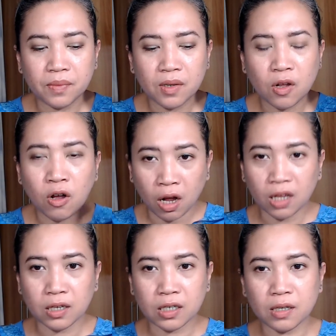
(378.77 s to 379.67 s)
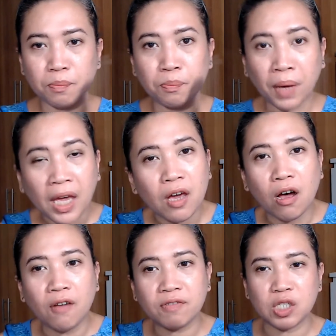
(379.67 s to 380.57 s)
color
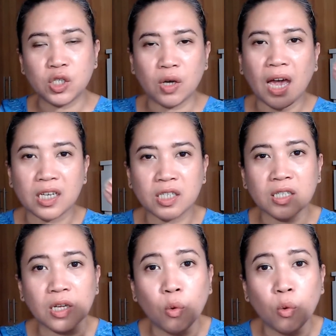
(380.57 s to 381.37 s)
payoff that you actually